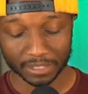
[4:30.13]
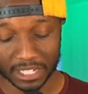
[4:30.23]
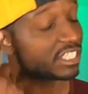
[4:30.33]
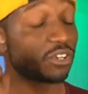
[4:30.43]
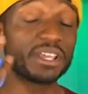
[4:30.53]

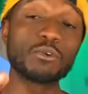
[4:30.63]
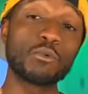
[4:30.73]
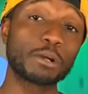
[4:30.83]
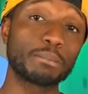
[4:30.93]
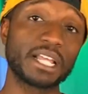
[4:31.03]
So in the
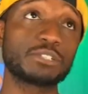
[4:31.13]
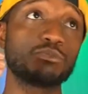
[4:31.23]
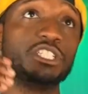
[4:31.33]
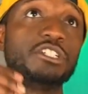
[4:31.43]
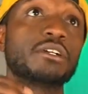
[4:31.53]
workplace, when
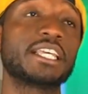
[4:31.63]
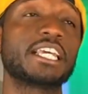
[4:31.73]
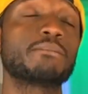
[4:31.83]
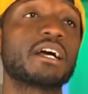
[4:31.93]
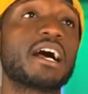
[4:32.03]
you are thinking
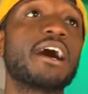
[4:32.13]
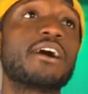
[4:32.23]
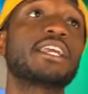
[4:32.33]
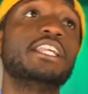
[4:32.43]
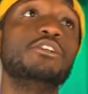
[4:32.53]
about how
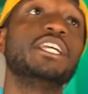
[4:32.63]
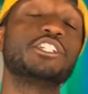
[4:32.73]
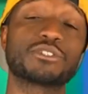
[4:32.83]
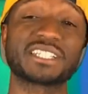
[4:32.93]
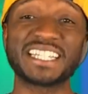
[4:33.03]
can you get
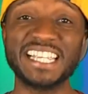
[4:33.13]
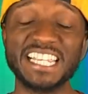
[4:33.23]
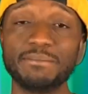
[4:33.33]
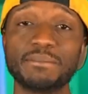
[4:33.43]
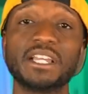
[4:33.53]
your team